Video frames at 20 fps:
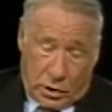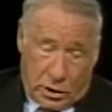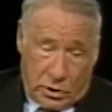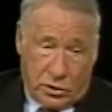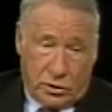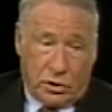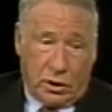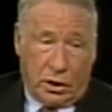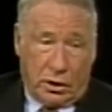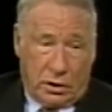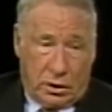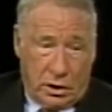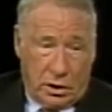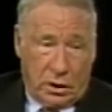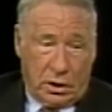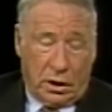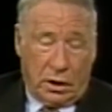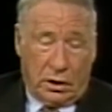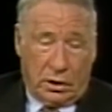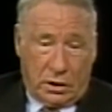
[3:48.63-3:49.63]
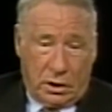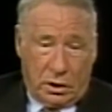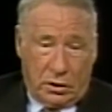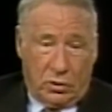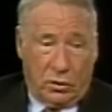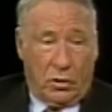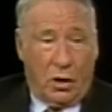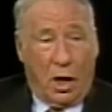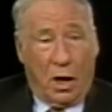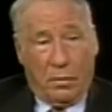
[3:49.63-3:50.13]
Yes, I
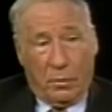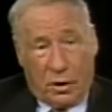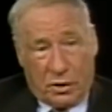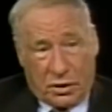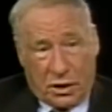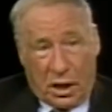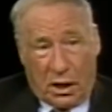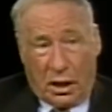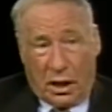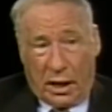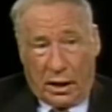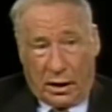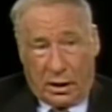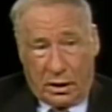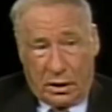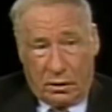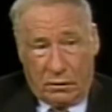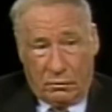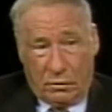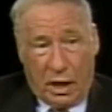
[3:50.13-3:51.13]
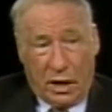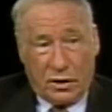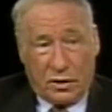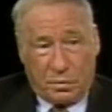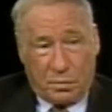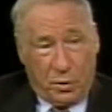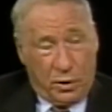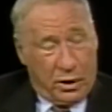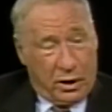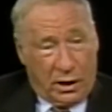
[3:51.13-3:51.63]
did. You know how much I like
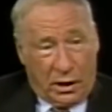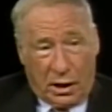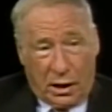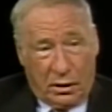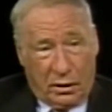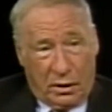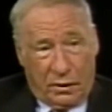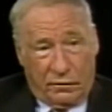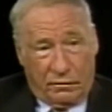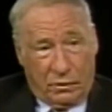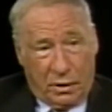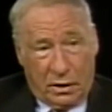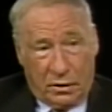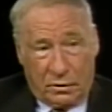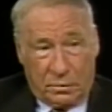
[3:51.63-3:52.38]
rice pudding. I love